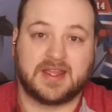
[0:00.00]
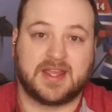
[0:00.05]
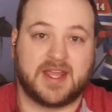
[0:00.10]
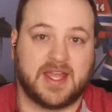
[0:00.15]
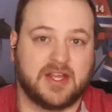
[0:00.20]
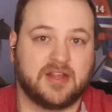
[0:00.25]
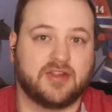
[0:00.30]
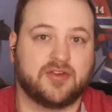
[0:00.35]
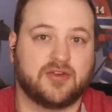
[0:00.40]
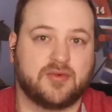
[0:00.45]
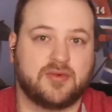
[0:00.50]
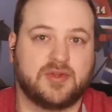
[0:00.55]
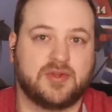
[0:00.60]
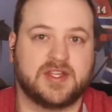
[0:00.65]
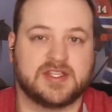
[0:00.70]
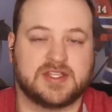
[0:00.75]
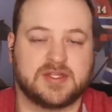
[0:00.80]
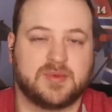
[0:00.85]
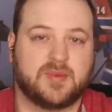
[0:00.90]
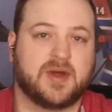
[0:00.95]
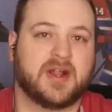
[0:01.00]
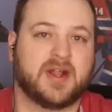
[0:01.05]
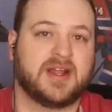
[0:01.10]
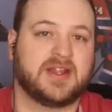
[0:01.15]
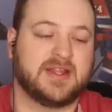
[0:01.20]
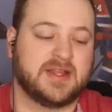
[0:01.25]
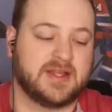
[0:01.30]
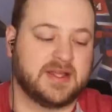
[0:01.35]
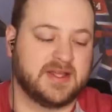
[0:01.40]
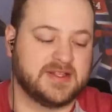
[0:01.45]
Cayden Gooley is the one I
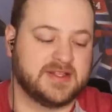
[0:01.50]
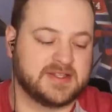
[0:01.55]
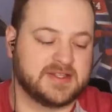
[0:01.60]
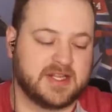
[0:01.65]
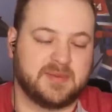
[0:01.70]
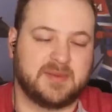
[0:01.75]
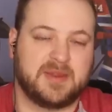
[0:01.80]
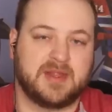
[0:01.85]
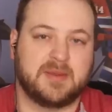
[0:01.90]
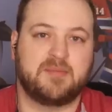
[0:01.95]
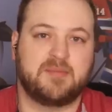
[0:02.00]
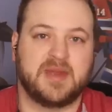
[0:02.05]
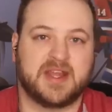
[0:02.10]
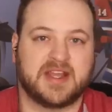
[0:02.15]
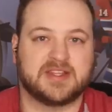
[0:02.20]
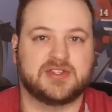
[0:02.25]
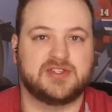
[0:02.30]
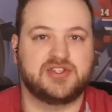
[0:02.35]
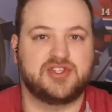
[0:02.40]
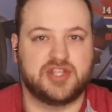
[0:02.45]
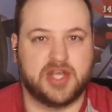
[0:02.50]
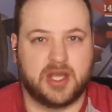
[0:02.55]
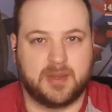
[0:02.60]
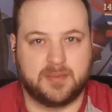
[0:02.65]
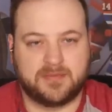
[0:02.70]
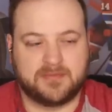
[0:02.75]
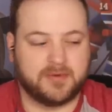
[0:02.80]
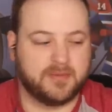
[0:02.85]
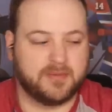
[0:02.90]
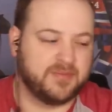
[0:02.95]
think is going to be the biggest
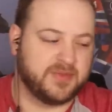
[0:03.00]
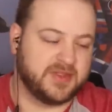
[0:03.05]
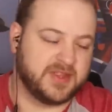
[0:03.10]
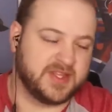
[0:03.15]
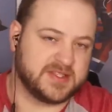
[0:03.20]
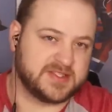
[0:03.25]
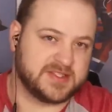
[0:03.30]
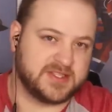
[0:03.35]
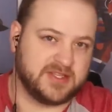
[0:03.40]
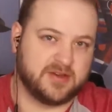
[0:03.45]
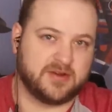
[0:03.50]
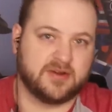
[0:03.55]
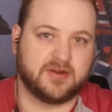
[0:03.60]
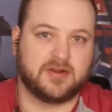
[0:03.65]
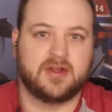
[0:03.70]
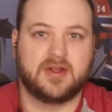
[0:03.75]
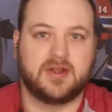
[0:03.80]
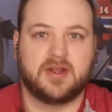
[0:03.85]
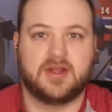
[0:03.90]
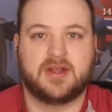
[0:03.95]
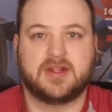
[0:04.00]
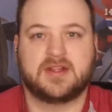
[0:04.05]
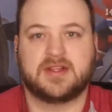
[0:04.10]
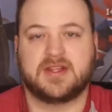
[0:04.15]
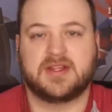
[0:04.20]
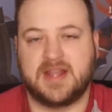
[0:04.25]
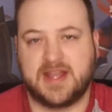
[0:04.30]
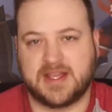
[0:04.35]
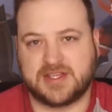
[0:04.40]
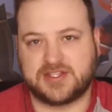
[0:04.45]
jump from this year
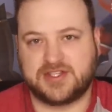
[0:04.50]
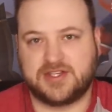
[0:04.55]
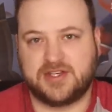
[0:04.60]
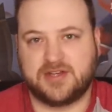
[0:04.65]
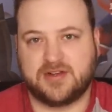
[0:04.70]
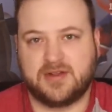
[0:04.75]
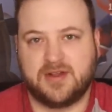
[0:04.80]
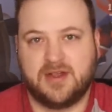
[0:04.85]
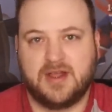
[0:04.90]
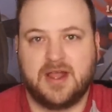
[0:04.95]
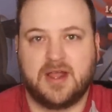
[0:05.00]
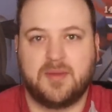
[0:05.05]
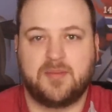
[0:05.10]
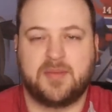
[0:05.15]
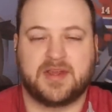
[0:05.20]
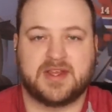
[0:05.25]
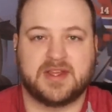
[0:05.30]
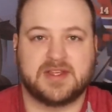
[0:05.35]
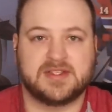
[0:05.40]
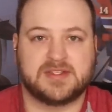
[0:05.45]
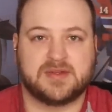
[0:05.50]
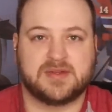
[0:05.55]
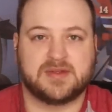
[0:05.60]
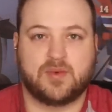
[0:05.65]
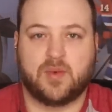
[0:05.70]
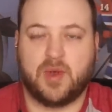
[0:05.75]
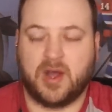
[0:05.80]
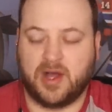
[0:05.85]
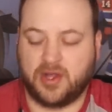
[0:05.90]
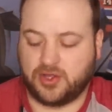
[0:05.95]
to next year, because
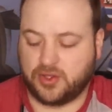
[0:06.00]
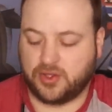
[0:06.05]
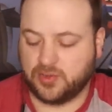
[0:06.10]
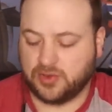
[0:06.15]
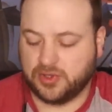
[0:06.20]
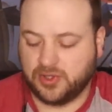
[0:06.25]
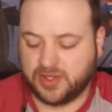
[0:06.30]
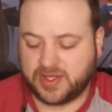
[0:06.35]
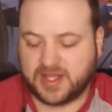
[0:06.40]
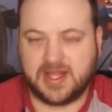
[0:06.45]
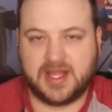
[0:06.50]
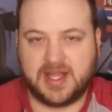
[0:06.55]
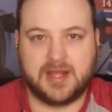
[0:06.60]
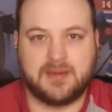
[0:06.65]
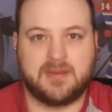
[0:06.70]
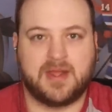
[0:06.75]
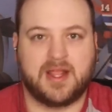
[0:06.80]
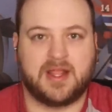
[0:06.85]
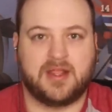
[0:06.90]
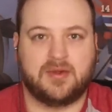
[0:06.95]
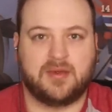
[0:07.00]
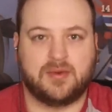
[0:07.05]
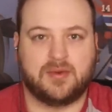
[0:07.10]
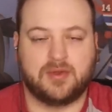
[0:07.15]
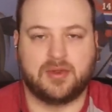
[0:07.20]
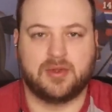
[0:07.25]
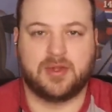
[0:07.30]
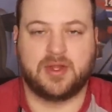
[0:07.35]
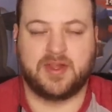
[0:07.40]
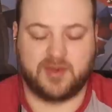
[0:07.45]
while you look at him
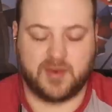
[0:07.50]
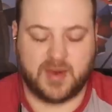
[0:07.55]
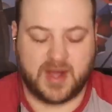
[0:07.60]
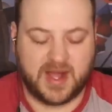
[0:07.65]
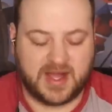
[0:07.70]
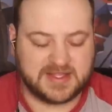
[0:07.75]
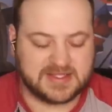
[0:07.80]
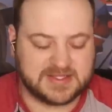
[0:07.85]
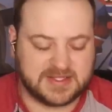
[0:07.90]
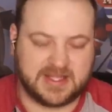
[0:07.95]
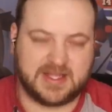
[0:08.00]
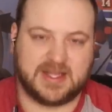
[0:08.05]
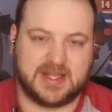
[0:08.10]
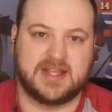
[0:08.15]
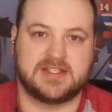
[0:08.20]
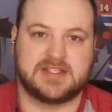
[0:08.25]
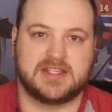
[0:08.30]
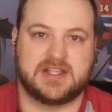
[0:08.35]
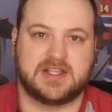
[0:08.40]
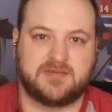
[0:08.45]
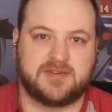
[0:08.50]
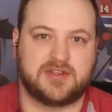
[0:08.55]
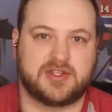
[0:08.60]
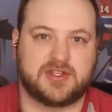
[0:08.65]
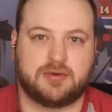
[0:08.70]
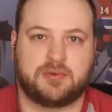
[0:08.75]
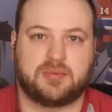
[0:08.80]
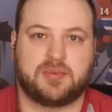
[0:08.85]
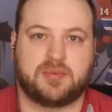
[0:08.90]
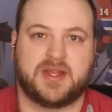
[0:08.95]
and if you isolate his
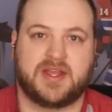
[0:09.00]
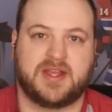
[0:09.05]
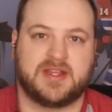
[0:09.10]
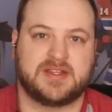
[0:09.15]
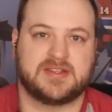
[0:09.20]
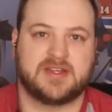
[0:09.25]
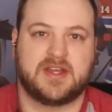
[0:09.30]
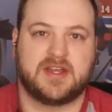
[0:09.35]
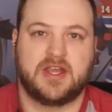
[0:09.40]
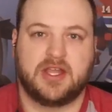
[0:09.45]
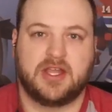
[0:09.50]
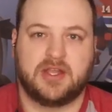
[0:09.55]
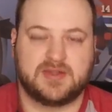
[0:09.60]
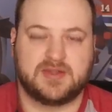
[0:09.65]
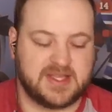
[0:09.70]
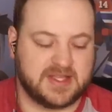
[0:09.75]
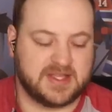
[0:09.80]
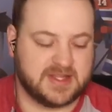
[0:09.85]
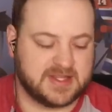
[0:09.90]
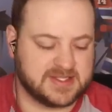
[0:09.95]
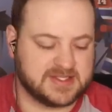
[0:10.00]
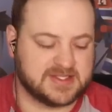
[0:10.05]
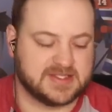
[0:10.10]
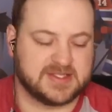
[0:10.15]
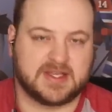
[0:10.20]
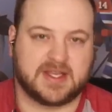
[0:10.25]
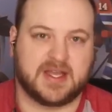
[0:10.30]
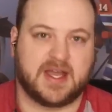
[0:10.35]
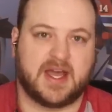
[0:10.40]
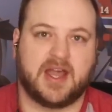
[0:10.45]
individual plays, you say this
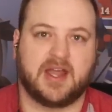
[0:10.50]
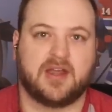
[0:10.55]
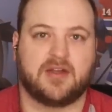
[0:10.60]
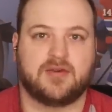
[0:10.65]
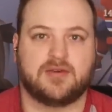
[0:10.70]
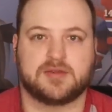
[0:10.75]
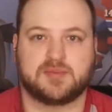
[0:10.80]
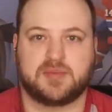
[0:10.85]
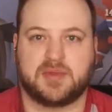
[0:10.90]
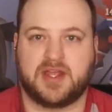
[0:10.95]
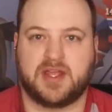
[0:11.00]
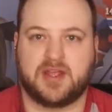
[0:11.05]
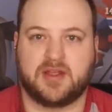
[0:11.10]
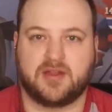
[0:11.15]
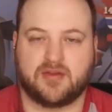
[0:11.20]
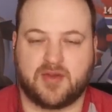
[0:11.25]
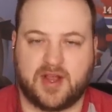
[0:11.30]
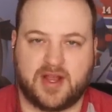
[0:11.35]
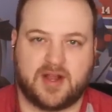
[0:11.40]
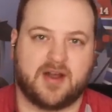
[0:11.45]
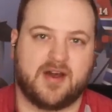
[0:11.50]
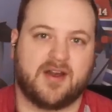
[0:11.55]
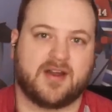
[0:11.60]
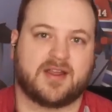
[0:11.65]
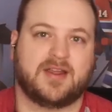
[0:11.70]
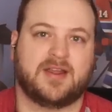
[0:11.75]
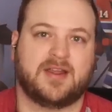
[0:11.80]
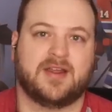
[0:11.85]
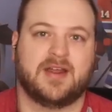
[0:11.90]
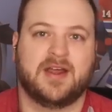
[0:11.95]
is a guy who's playing great
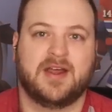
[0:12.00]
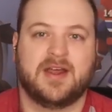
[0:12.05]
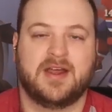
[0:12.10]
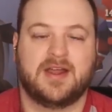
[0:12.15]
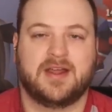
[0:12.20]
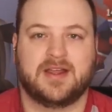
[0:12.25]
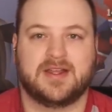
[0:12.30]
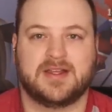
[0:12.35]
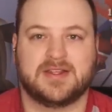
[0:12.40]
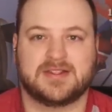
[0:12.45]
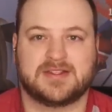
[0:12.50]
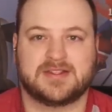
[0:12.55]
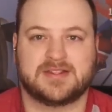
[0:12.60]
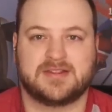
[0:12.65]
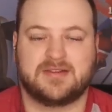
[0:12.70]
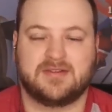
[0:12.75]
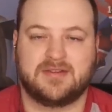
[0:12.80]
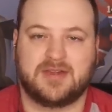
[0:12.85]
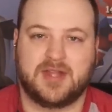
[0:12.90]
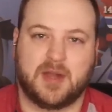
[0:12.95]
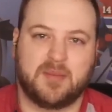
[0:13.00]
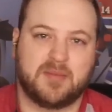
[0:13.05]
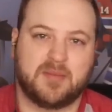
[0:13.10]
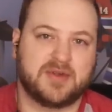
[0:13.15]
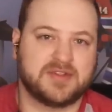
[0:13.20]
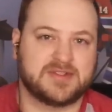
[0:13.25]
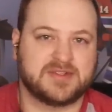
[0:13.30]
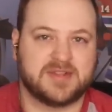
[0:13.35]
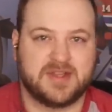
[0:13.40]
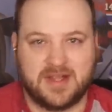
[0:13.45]
hockey. His
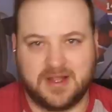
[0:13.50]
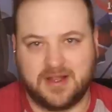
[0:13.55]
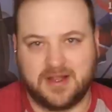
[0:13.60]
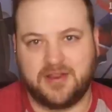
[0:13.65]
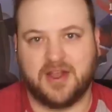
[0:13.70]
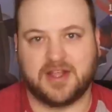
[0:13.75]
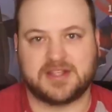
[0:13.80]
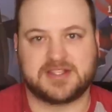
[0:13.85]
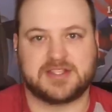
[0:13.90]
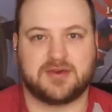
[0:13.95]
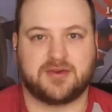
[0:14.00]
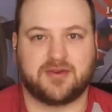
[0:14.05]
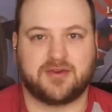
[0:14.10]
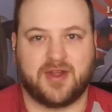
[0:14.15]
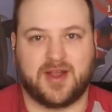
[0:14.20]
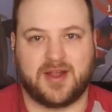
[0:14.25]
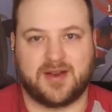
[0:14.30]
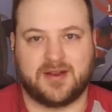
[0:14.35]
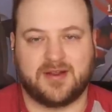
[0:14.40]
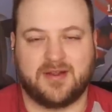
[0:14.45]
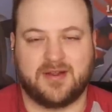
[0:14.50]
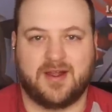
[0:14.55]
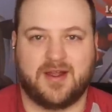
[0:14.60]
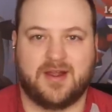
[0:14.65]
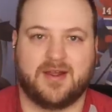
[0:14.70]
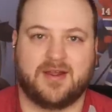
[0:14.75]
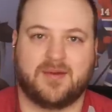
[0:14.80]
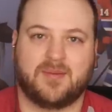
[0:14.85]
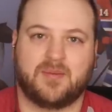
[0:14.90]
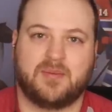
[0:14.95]
numbers, not so great.
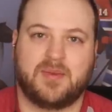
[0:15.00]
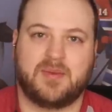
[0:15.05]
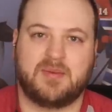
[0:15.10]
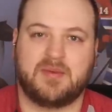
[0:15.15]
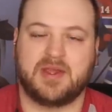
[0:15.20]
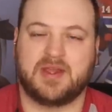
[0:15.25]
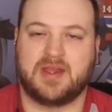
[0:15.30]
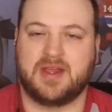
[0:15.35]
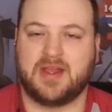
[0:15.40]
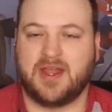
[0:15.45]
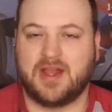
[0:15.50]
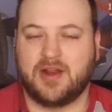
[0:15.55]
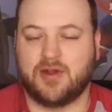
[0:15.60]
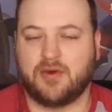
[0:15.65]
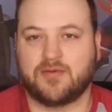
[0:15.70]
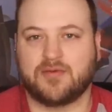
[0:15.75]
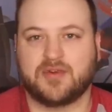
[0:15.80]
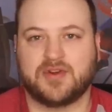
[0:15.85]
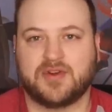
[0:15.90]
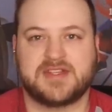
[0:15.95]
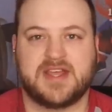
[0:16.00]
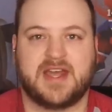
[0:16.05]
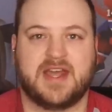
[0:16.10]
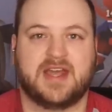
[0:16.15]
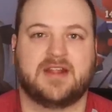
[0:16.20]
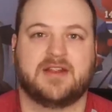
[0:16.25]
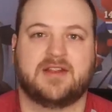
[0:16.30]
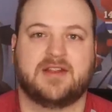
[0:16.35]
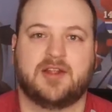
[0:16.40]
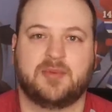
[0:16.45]
Maybe in over his
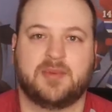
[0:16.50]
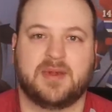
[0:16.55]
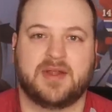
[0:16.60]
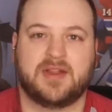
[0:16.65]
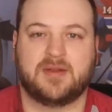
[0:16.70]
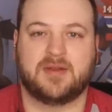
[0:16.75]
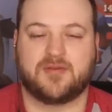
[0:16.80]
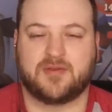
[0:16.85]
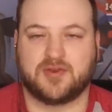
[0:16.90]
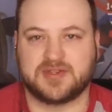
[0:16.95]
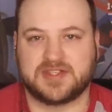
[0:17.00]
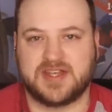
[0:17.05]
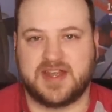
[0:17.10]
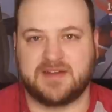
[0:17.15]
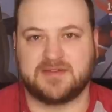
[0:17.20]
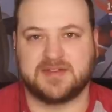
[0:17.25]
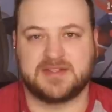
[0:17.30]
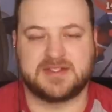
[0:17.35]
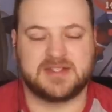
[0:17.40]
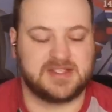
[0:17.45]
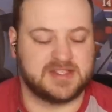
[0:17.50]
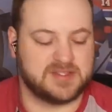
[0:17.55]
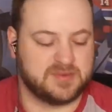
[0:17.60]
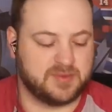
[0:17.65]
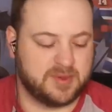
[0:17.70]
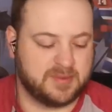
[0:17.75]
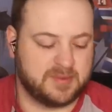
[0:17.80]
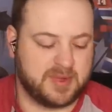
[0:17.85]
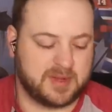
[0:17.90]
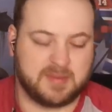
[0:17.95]
head a little bit in the first half of the
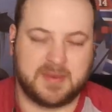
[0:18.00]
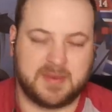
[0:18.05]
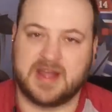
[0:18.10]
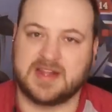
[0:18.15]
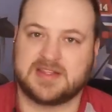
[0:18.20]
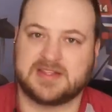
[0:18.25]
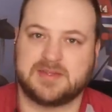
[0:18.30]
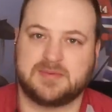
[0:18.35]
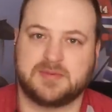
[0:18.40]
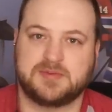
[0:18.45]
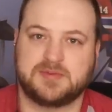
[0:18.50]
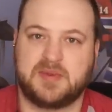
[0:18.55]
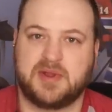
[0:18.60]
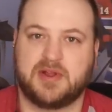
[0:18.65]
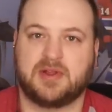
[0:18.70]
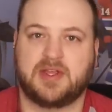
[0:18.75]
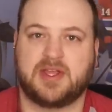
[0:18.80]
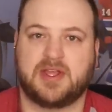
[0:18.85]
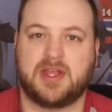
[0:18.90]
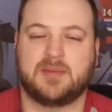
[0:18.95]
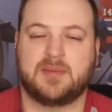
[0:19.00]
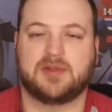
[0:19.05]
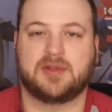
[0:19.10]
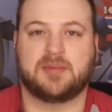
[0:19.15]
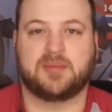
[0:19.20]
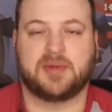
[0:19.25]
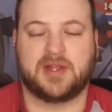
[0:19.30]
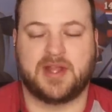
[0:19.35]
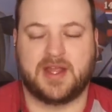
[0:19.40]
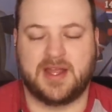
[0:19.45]
season when Mike Matheson was barely able
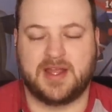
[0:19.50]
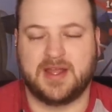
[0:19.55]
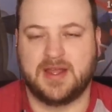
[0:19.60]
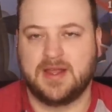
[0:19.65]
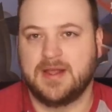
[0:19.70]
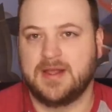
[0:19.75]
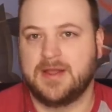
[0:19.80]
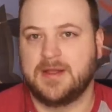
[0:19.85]
to play.